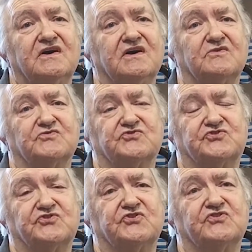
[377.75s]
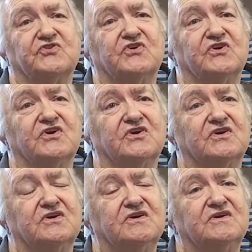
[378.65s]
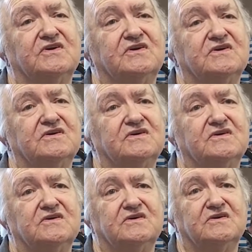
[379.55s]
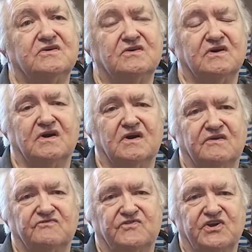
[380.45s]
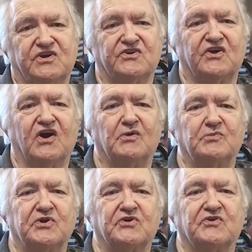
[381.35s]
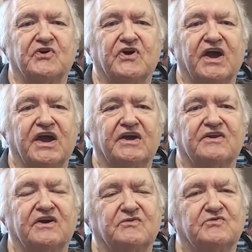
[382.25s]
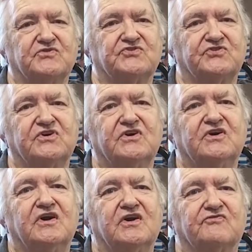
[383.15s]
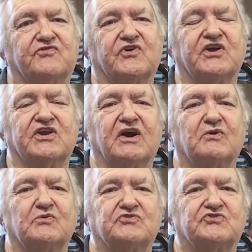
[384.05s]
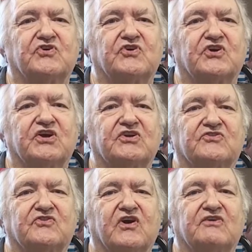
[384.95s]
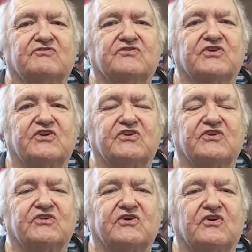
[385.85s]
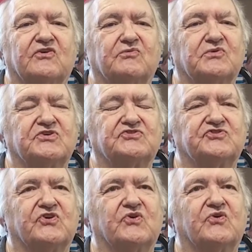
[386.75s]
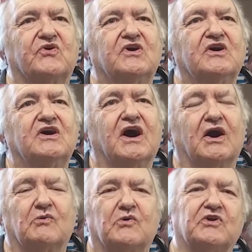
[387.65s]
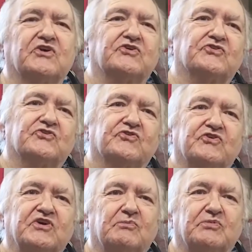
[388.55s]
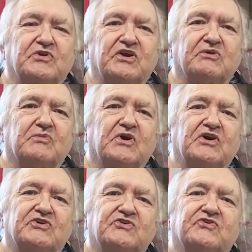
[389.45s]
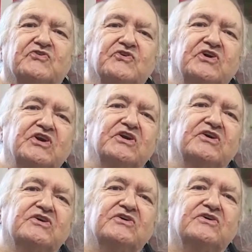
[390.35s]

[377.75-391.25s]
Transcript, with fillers: it was during the uh, Vietnam era, and I was afraid I was going to get drafted into the army, so I wanted to hurry up and get my degree